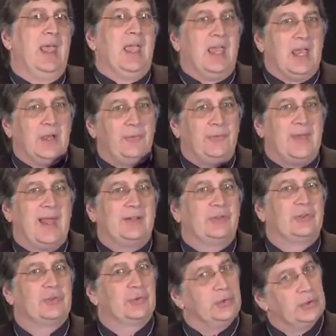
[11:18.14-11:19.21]
If
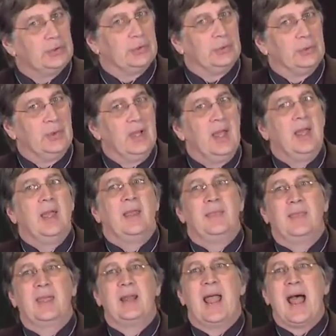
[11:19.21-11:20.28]
that's true,
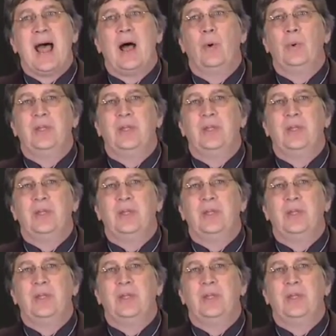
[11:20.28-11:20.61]
then how